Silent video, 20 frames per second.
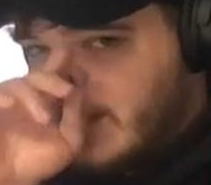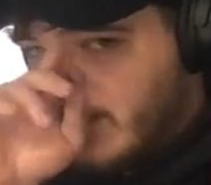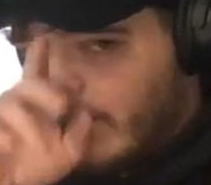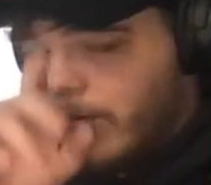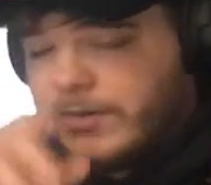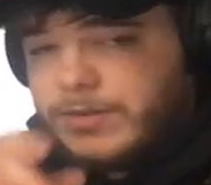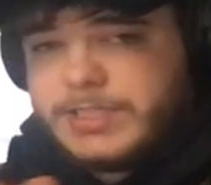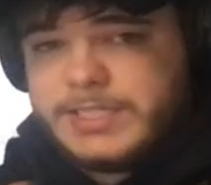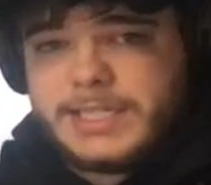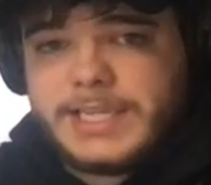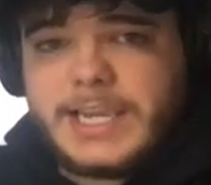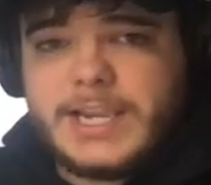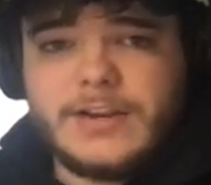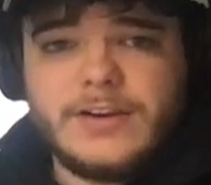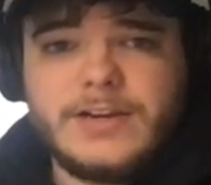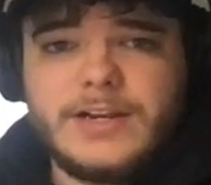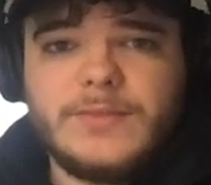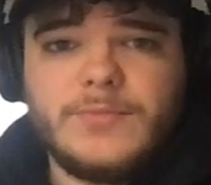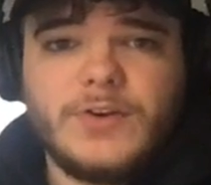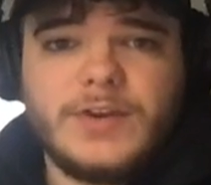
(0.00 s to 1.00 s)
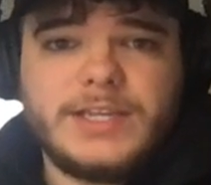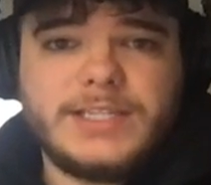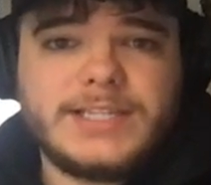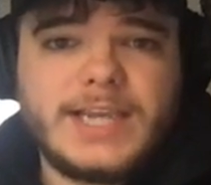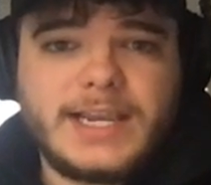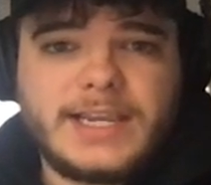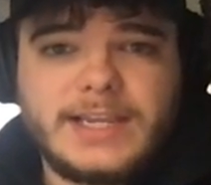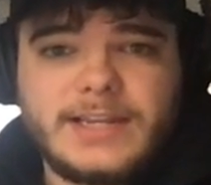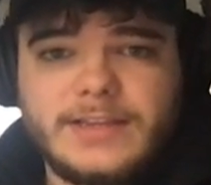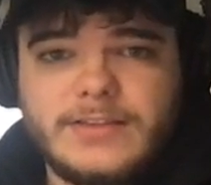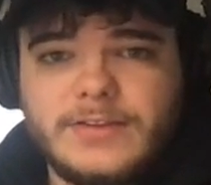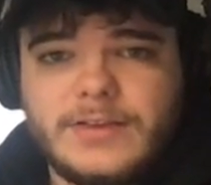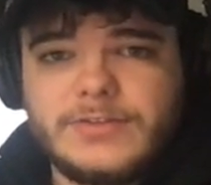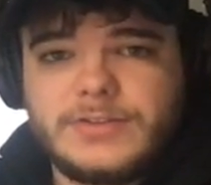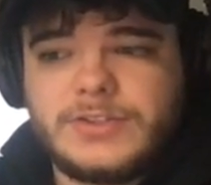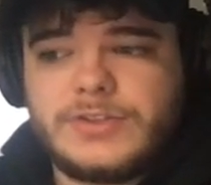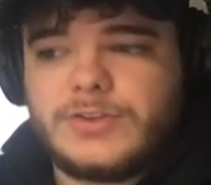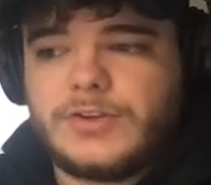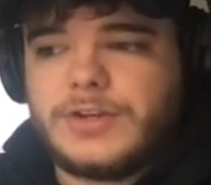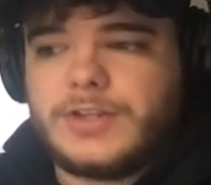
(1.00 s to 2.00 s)
aren't secure anymore. He's not getting
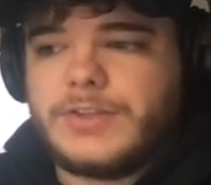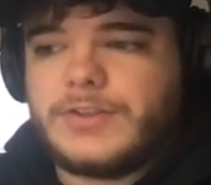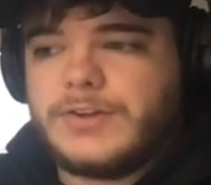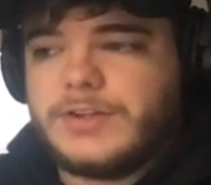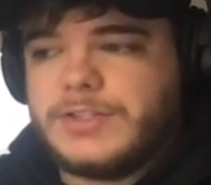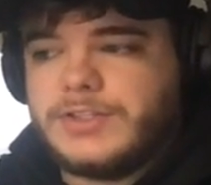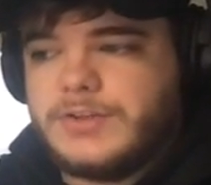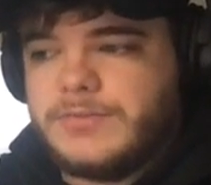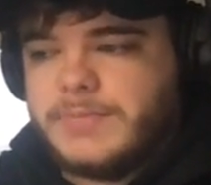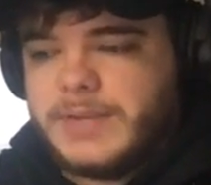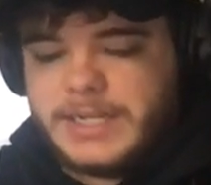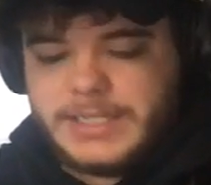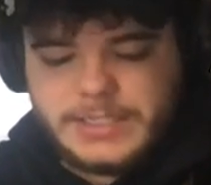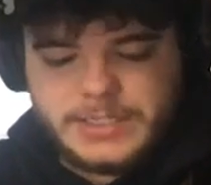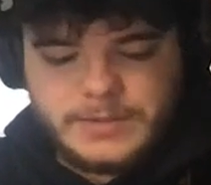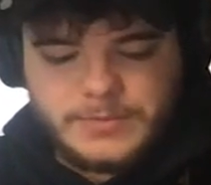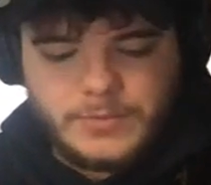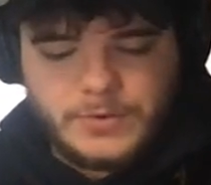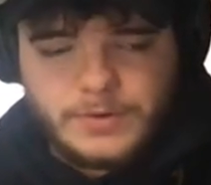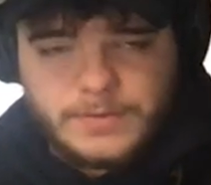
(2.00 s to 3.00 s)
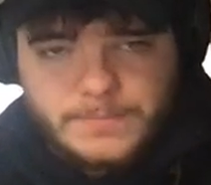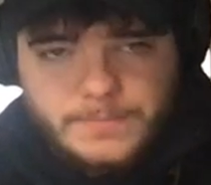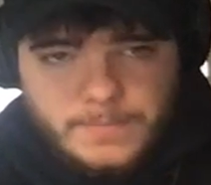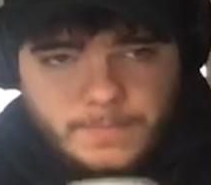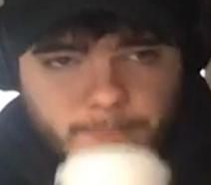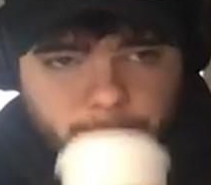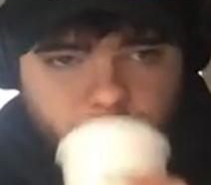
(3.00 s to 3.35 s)
those 30, 32 minutes anymore.